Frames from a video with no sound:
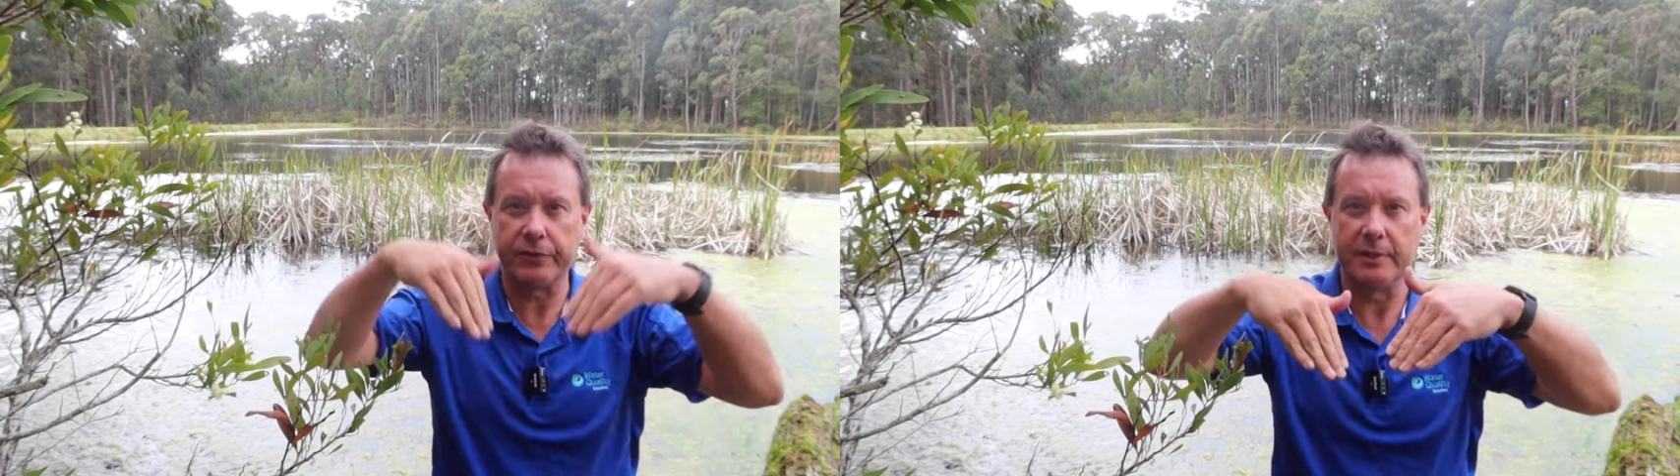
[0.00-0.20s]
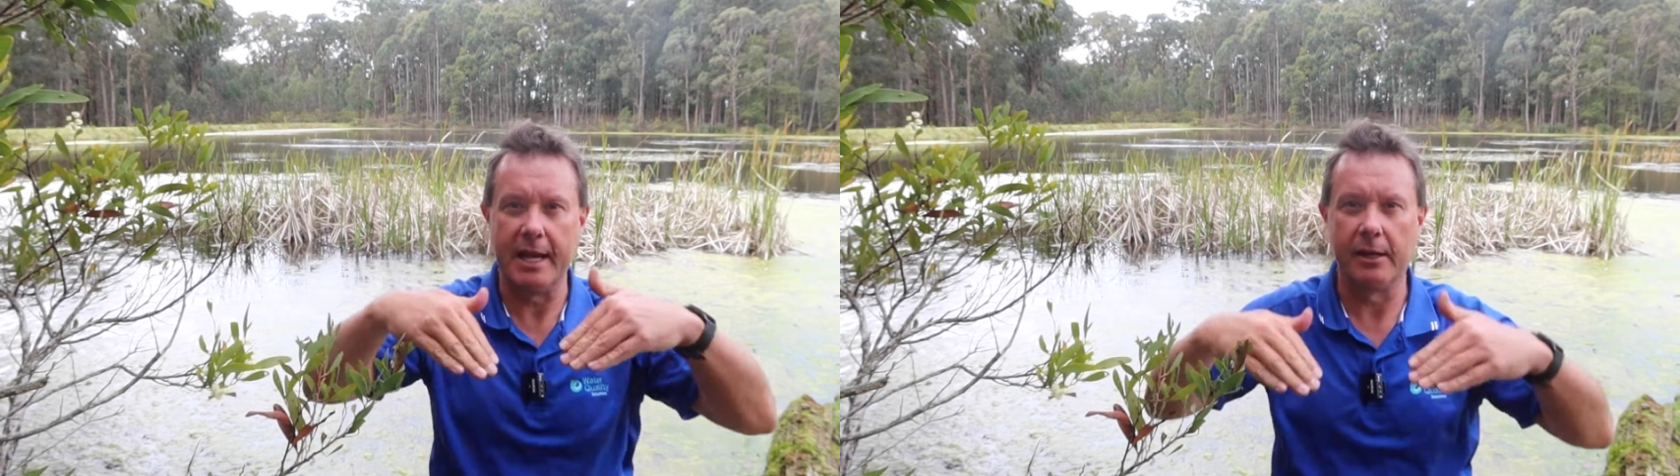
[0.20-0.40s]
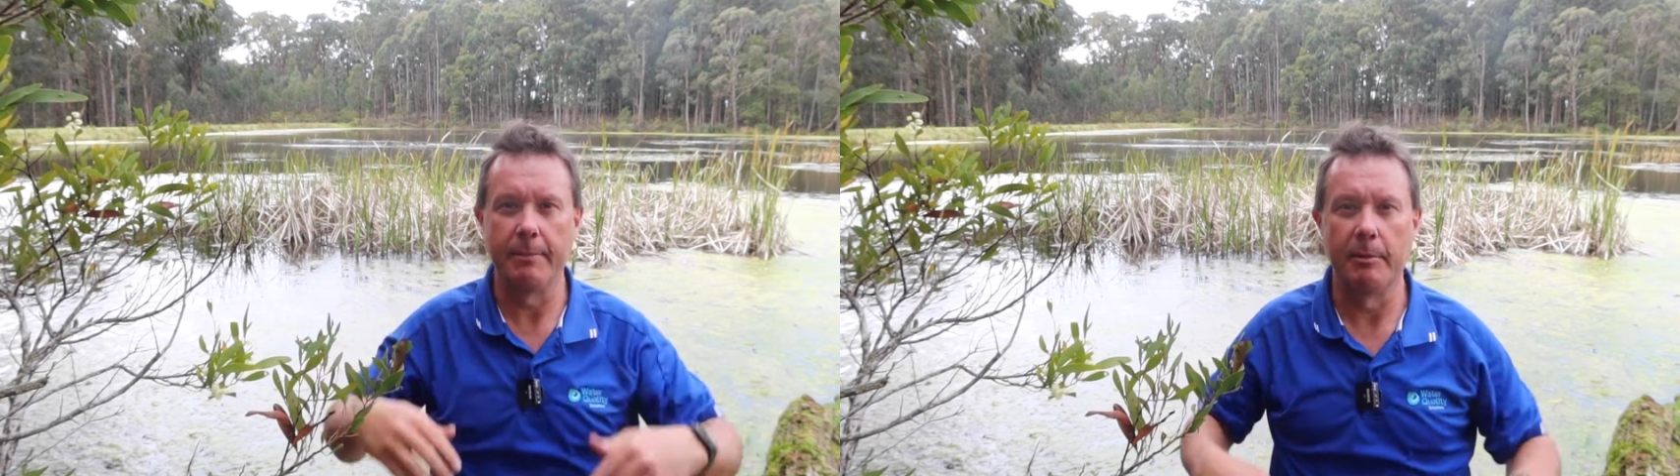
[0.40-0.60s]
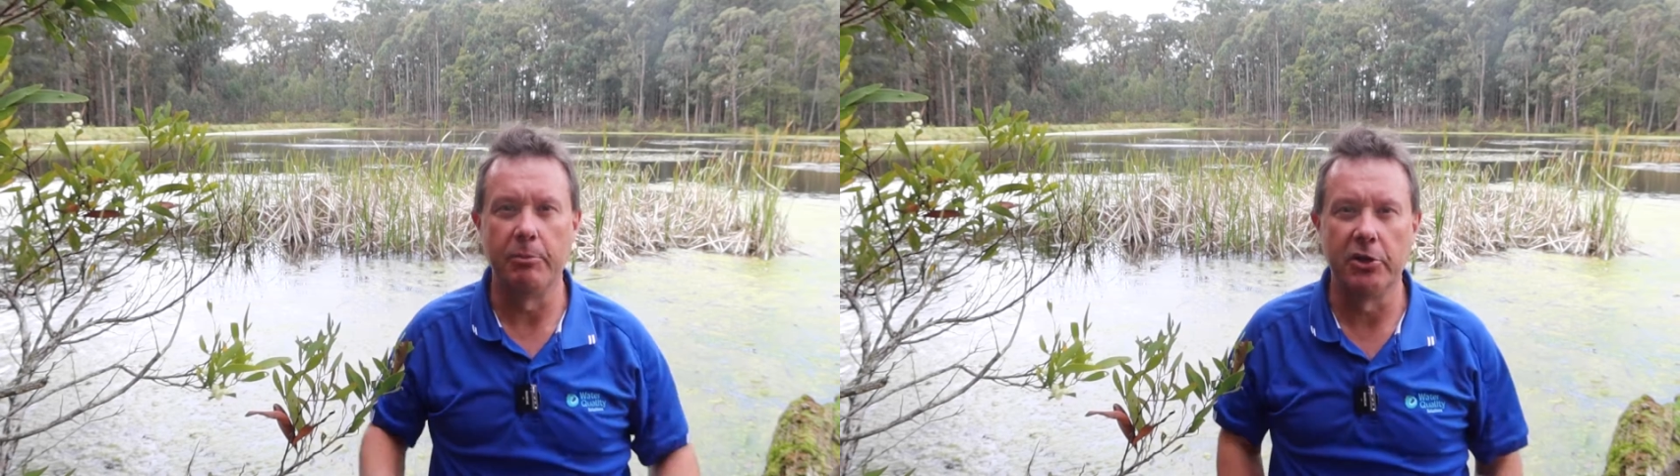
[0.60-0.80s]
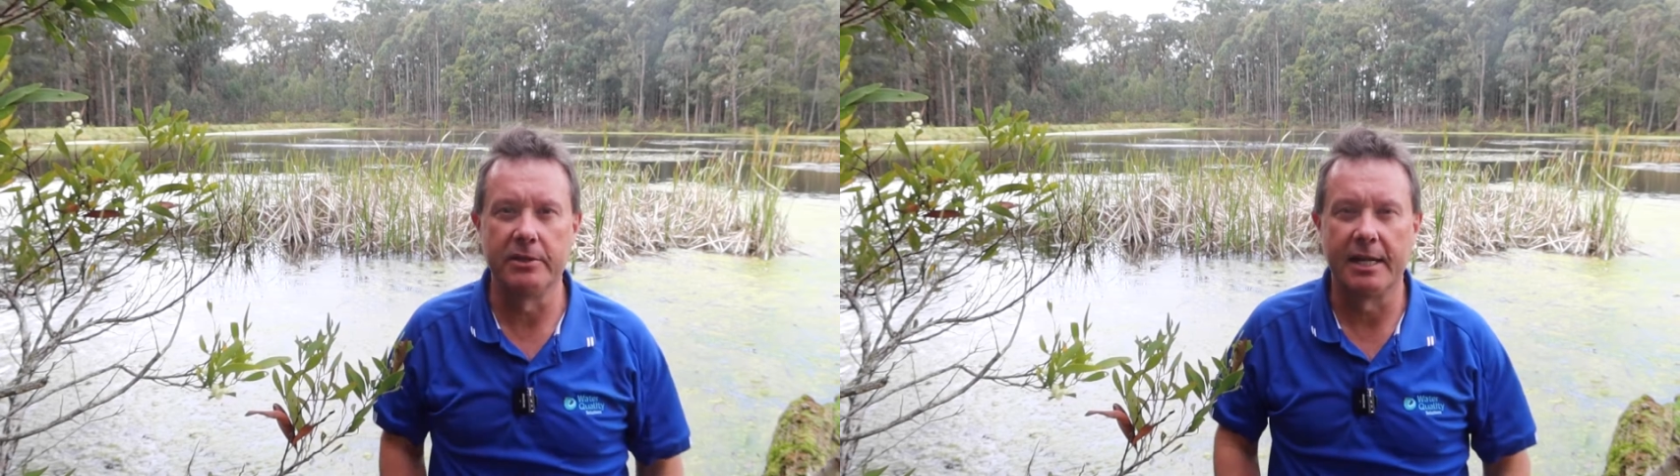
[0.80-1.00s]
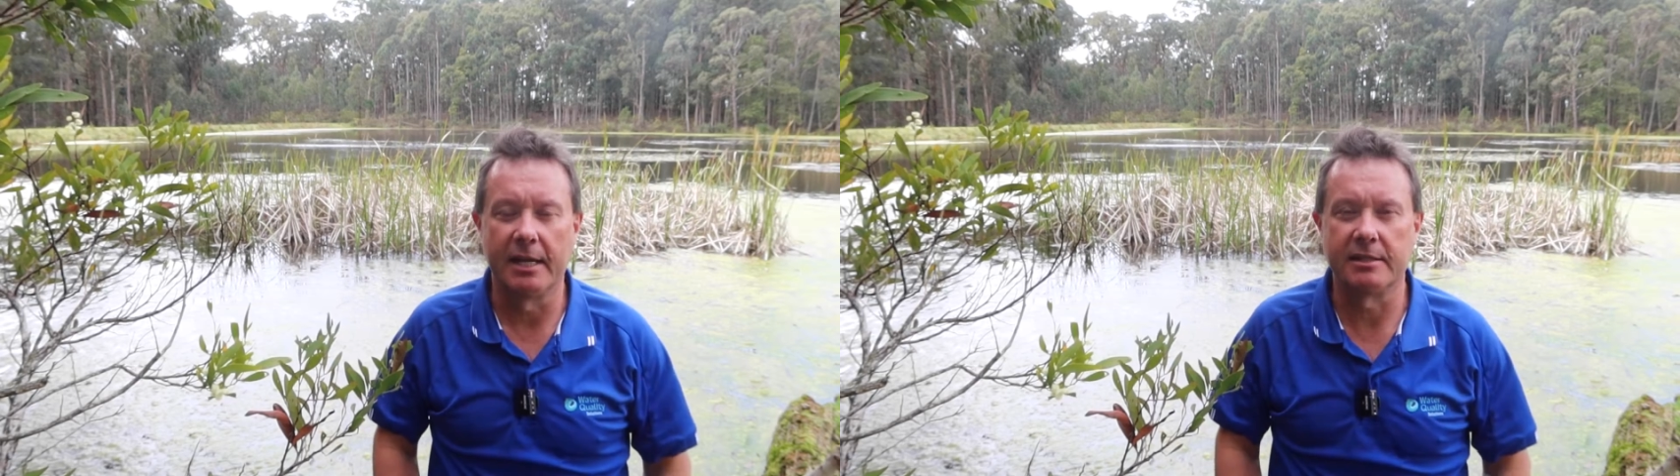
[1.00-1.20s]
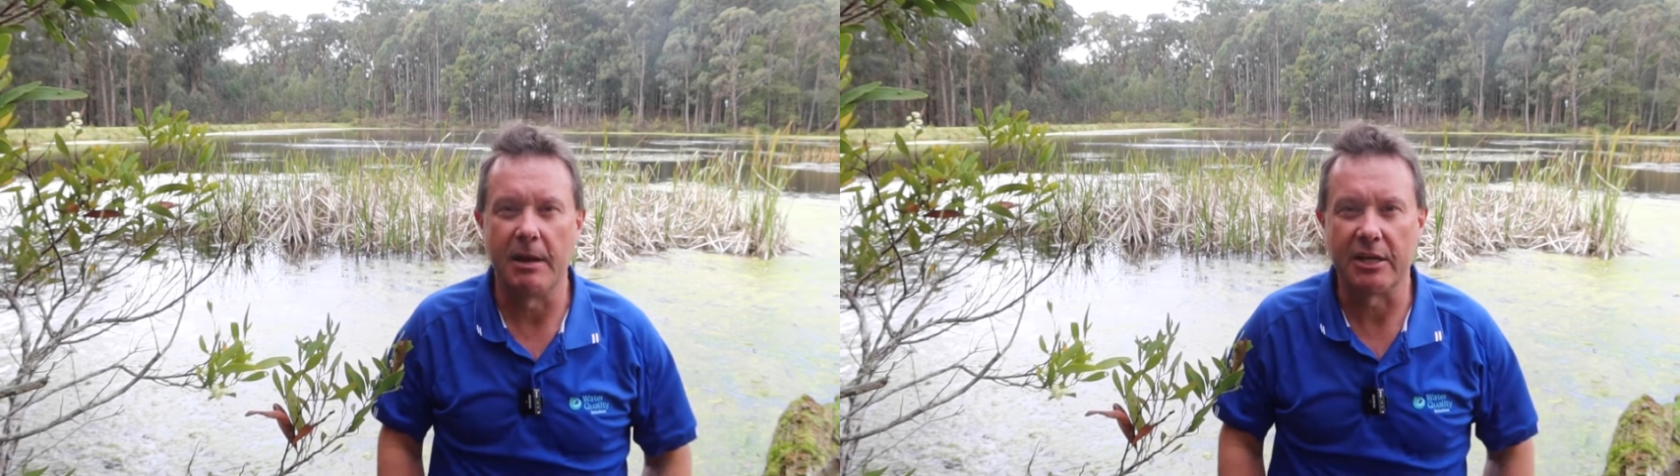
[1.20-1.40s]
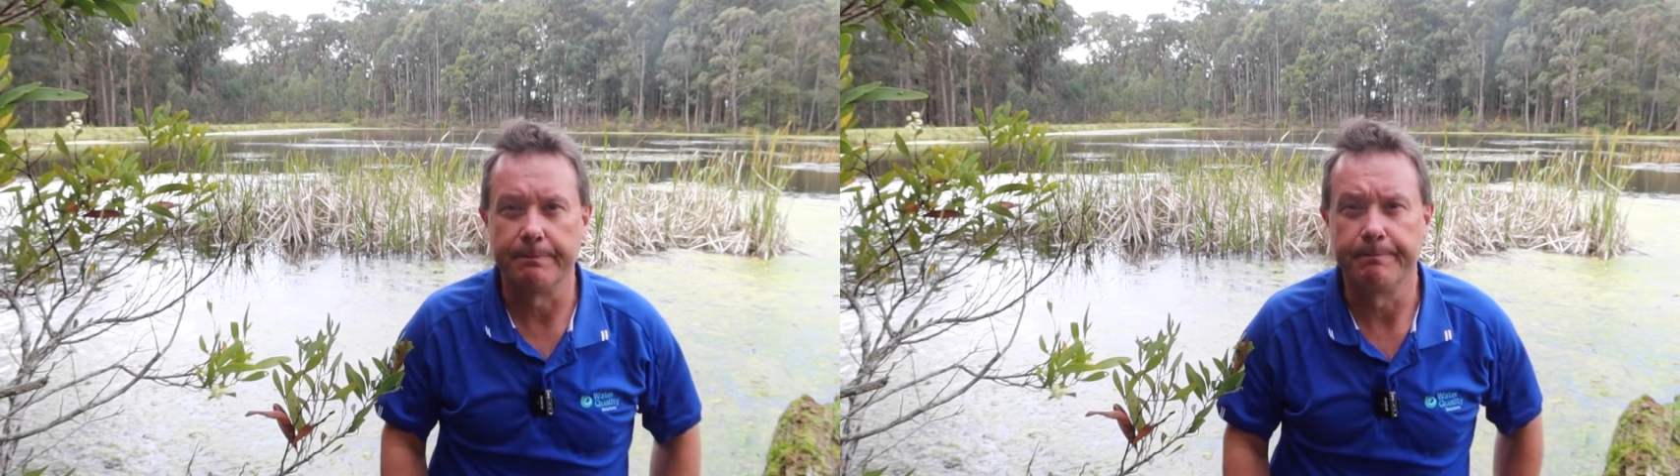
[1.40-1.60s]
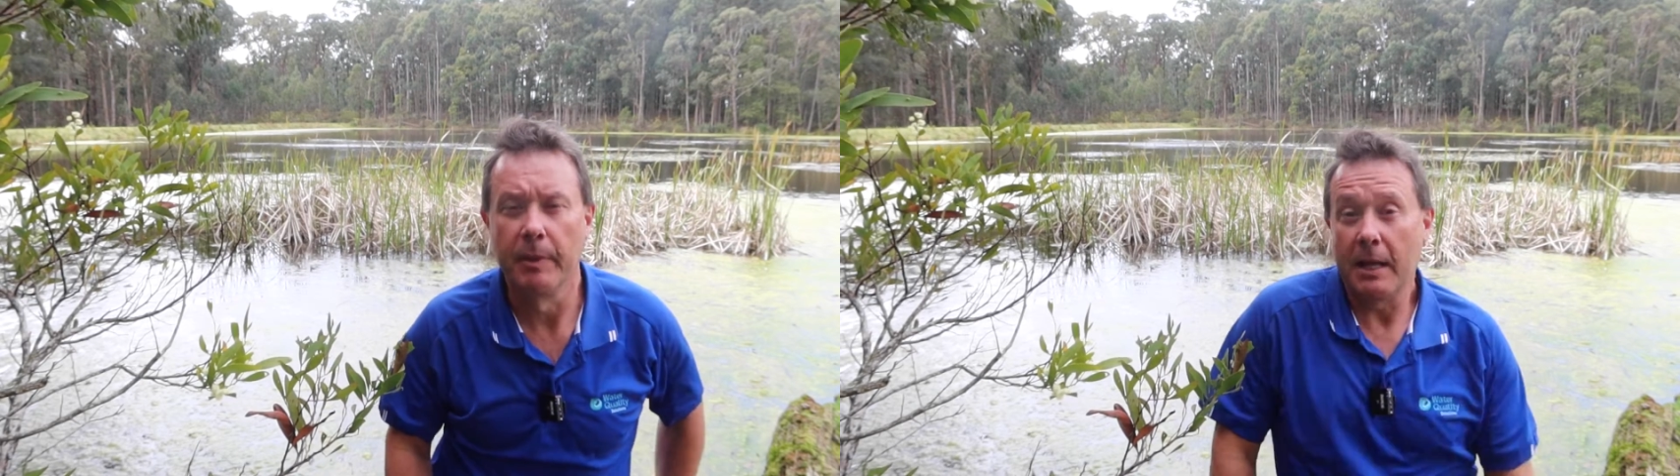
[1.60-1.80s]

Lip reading: down come the birds and they smash them.